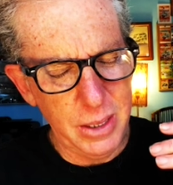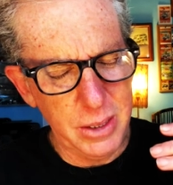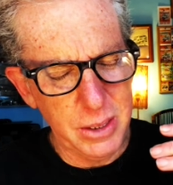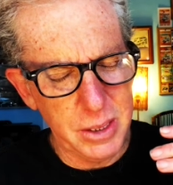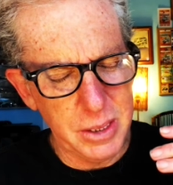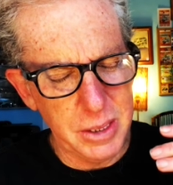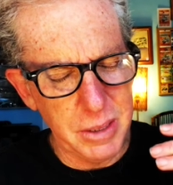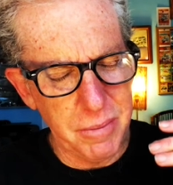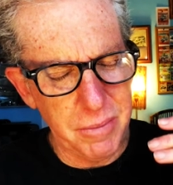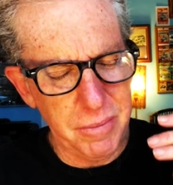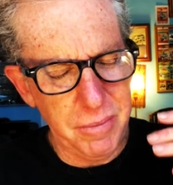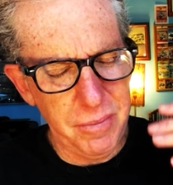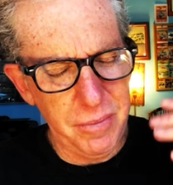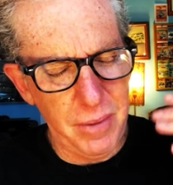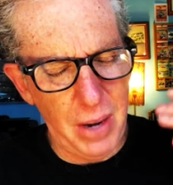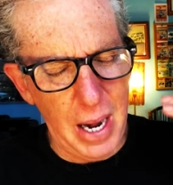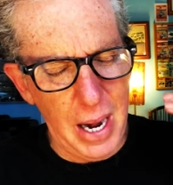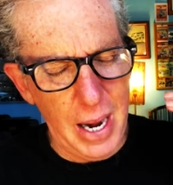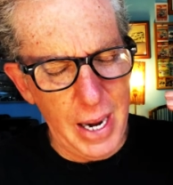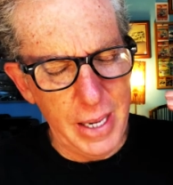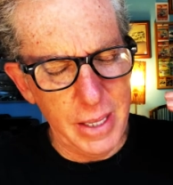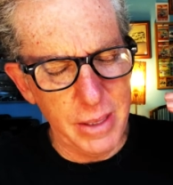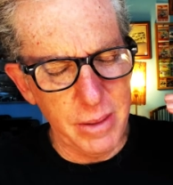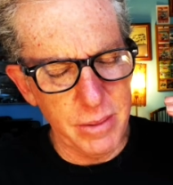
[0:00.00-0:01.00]

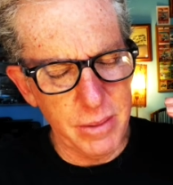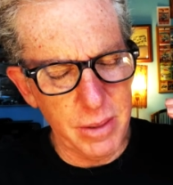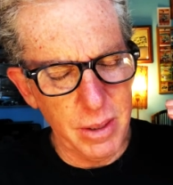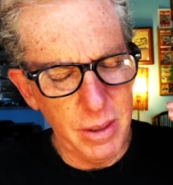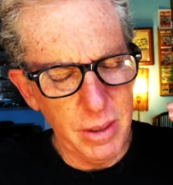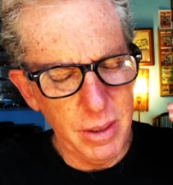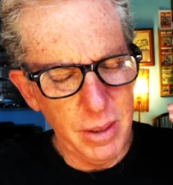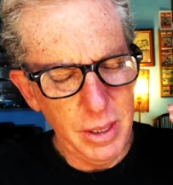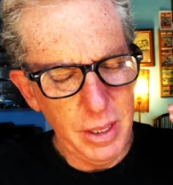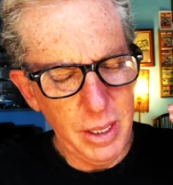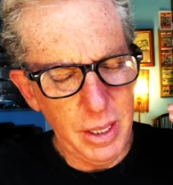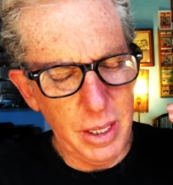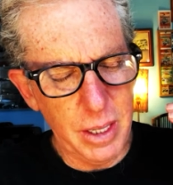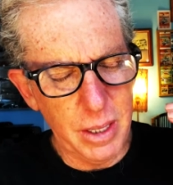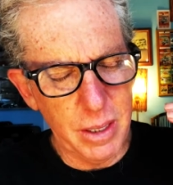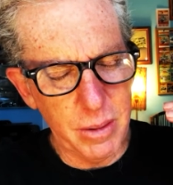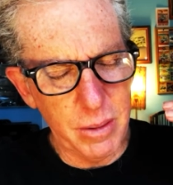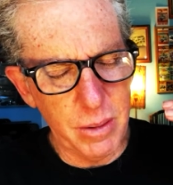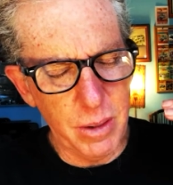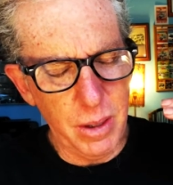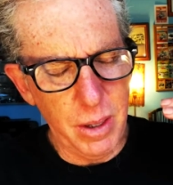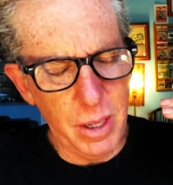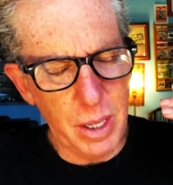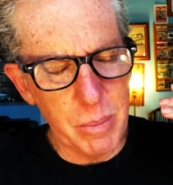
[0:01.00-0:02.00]
defined
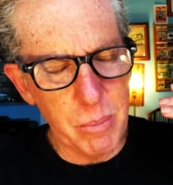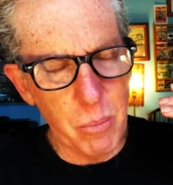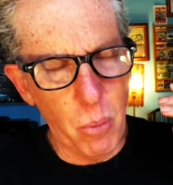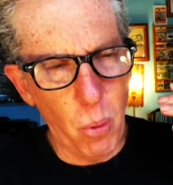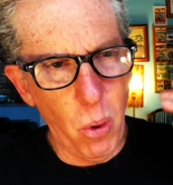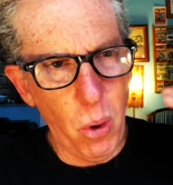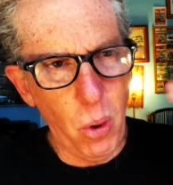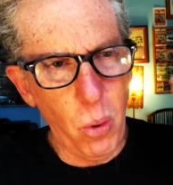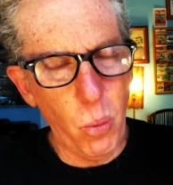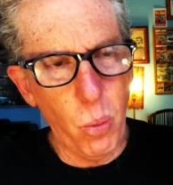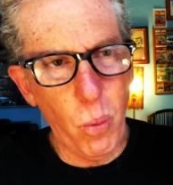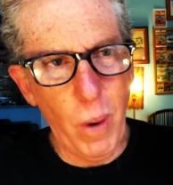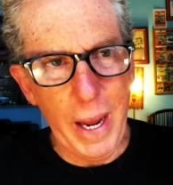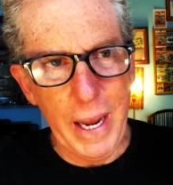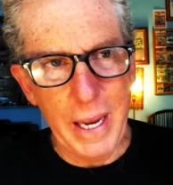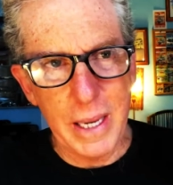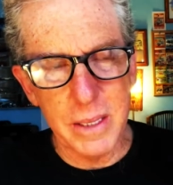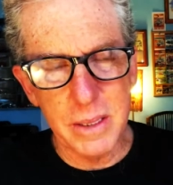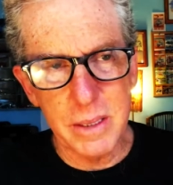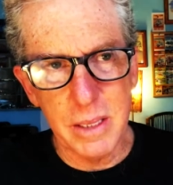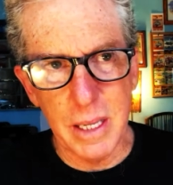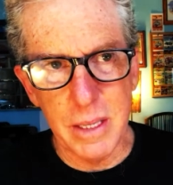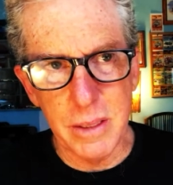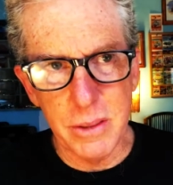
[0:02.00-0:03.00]
in more
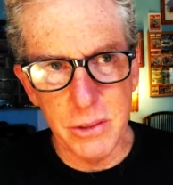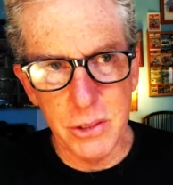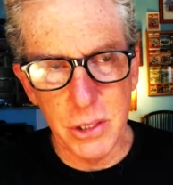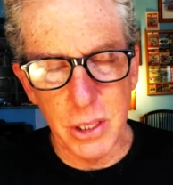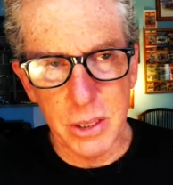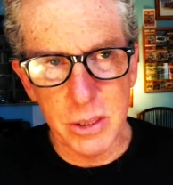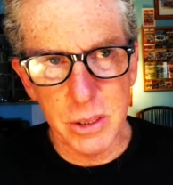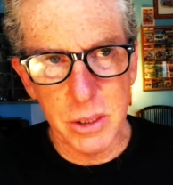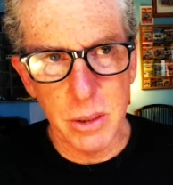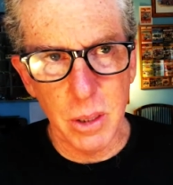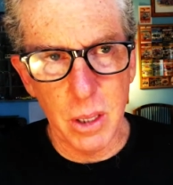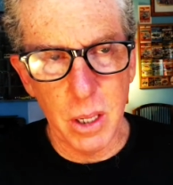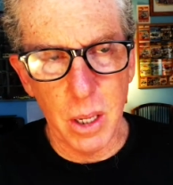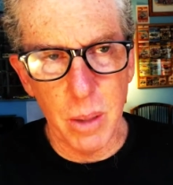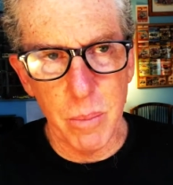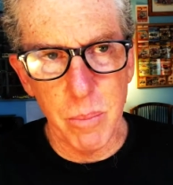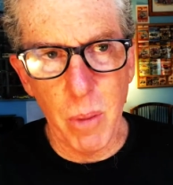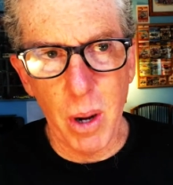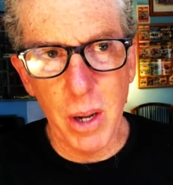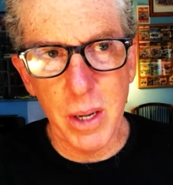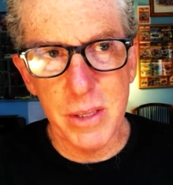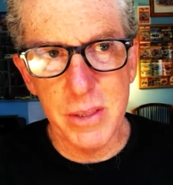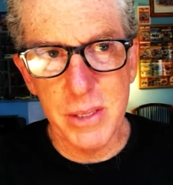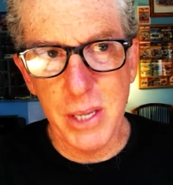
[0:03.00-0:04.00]
ways than just
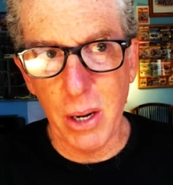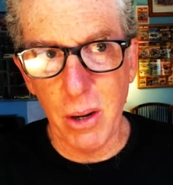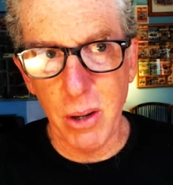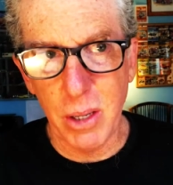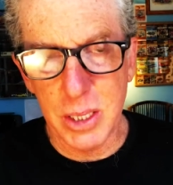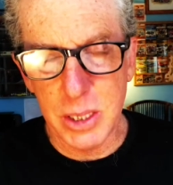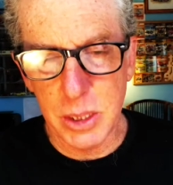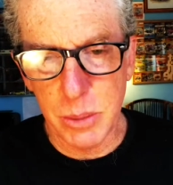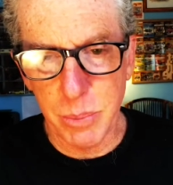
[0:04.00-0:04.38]
monetarily